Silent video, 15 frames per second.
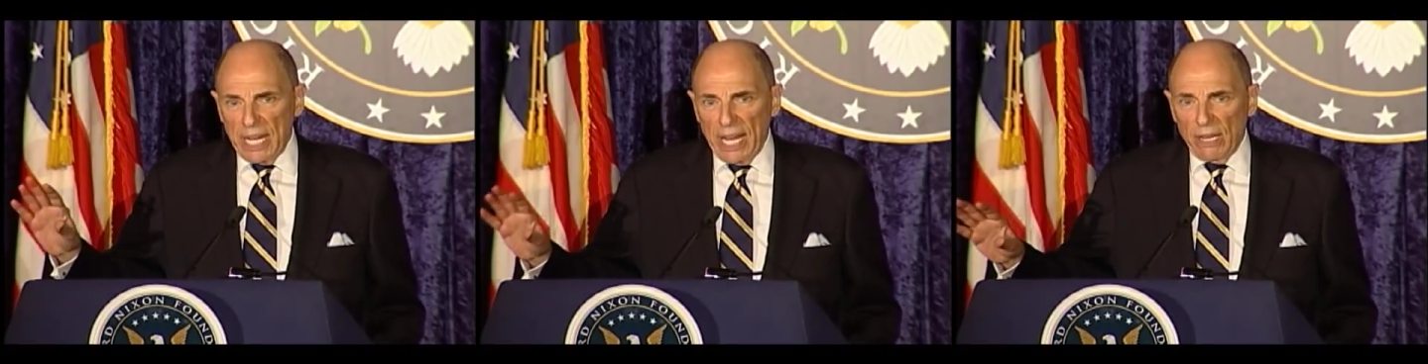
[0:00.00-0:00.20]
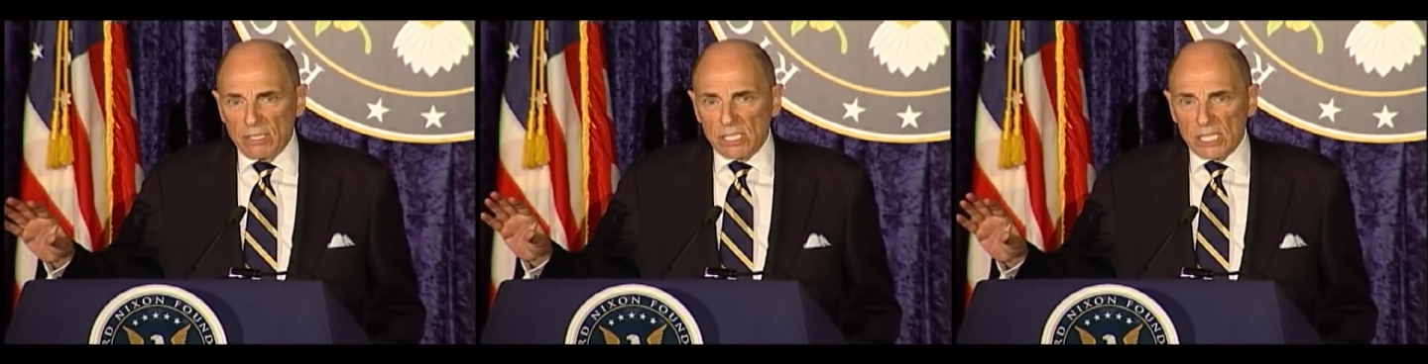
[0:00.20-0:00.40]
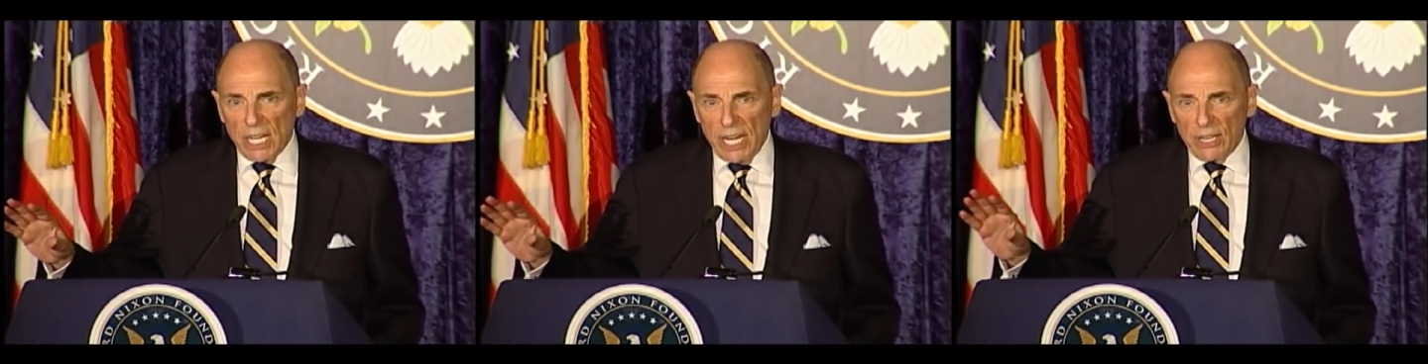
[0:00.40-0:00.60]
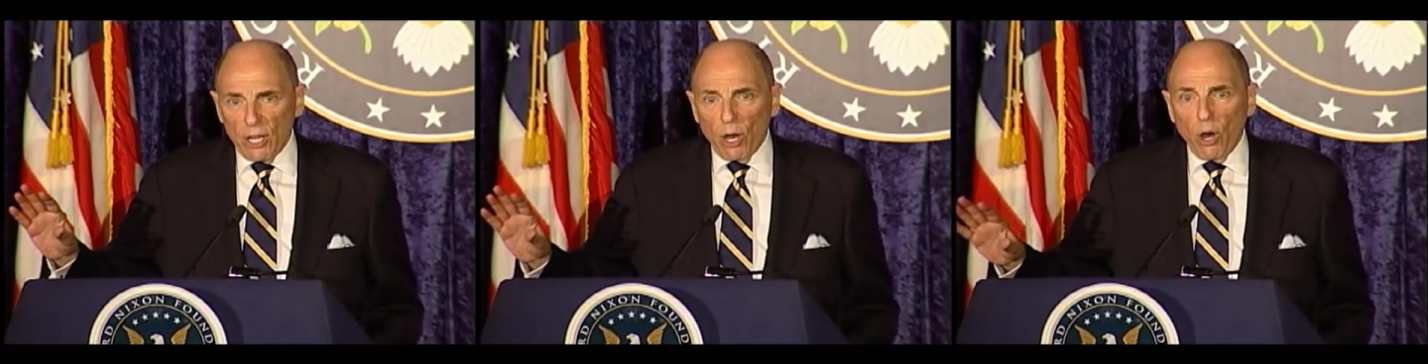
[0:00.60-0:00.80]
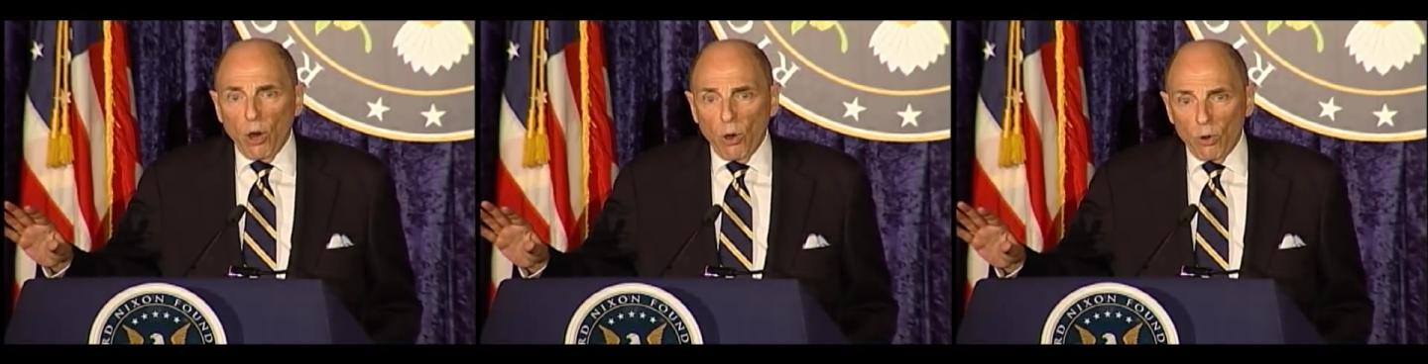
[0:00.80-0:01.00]
outside the
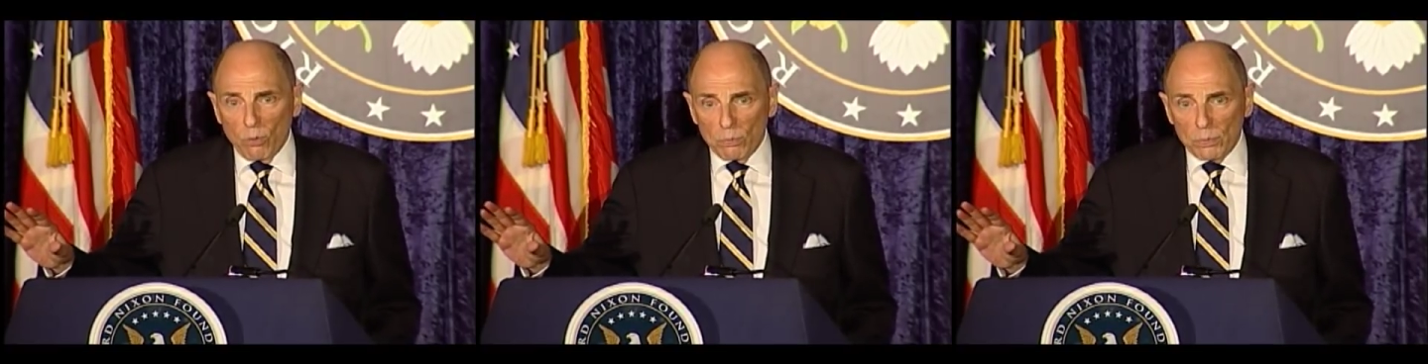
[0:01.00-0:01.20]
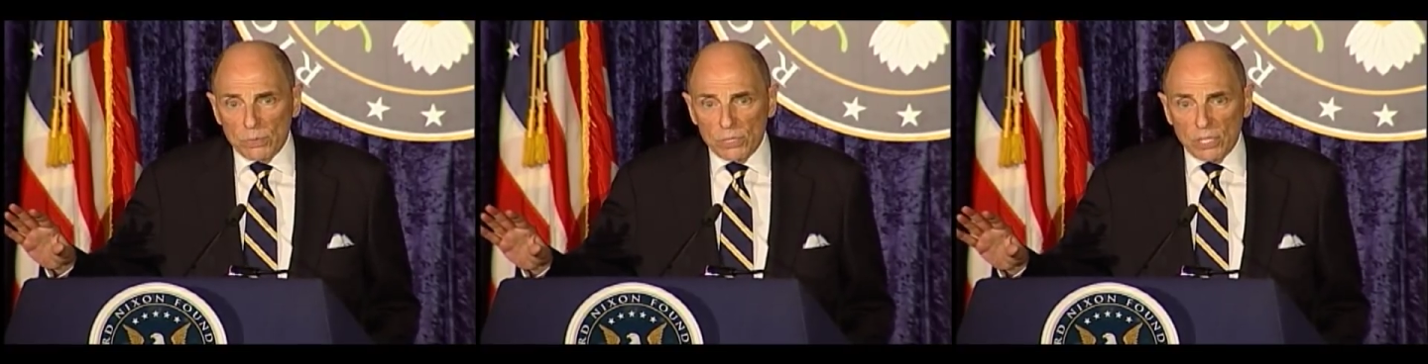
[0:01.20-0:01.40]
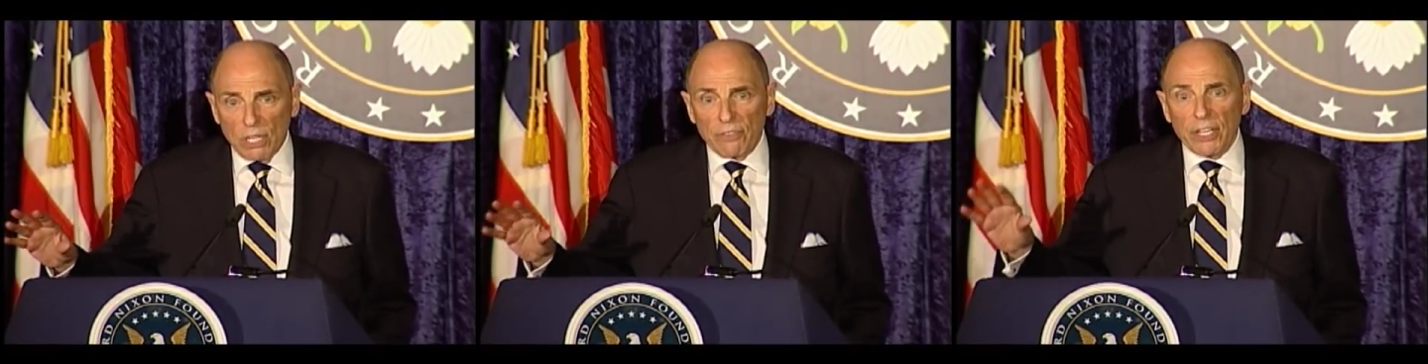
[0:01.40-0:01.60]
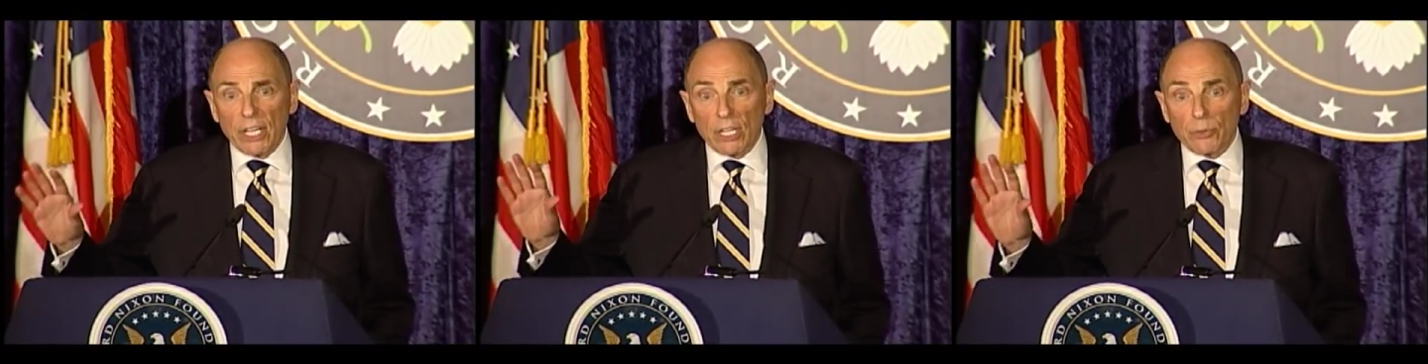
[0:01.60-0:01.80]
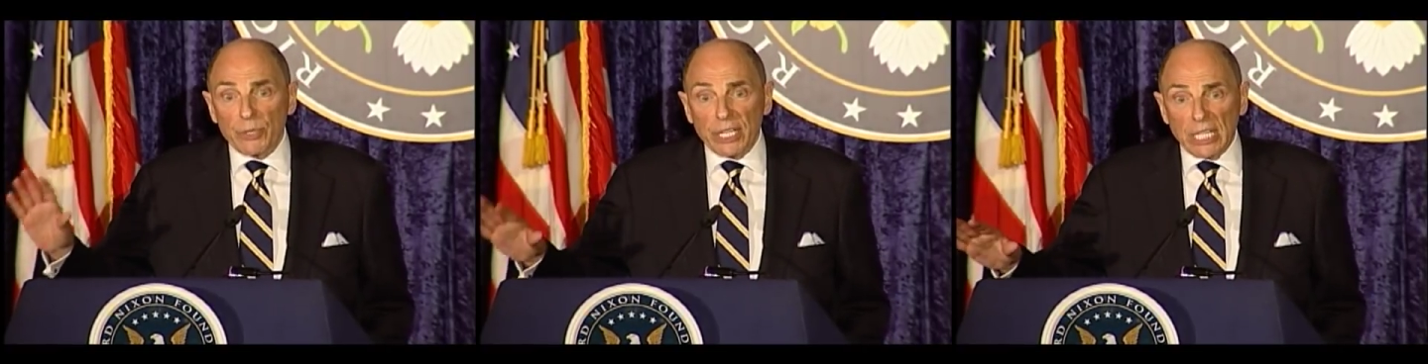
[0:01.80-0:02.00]
homes of
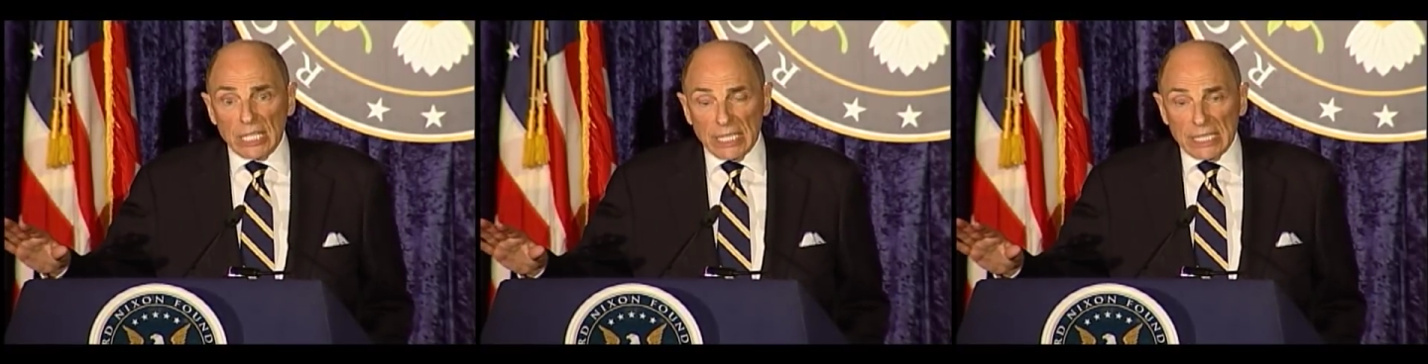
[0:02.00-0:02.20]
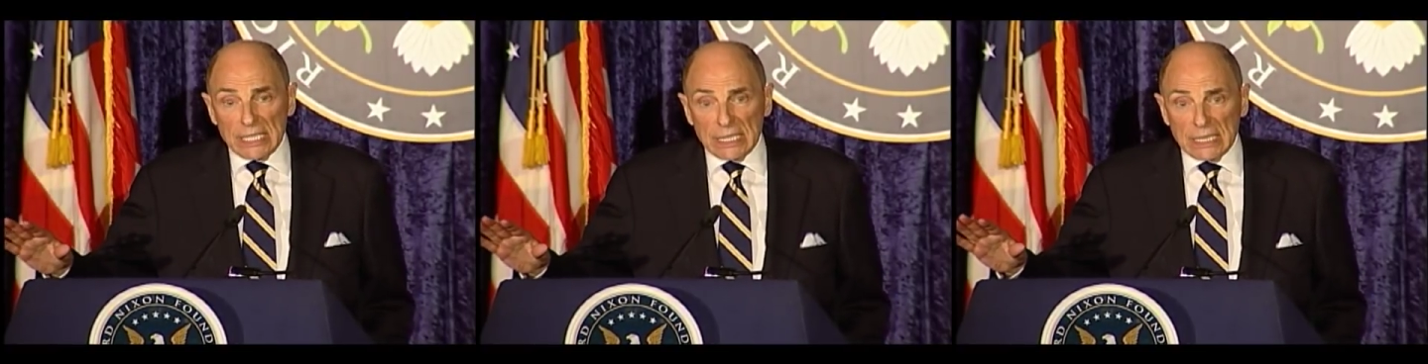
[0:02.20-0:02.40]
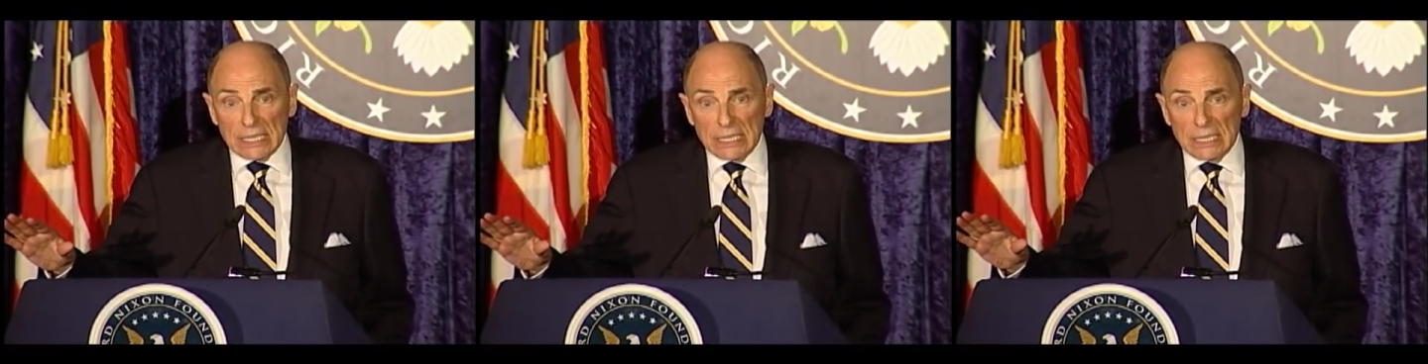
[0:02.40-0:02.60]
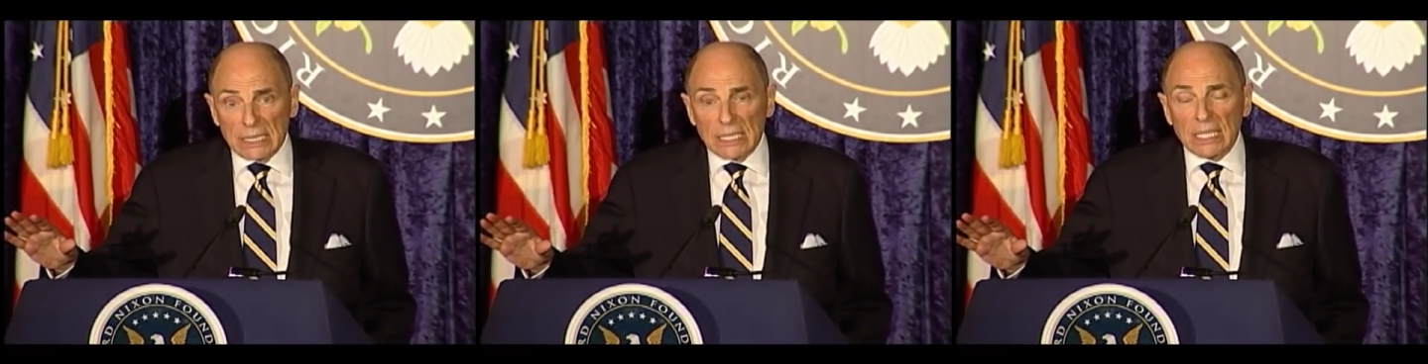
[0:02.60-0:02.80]
Hillary Clinton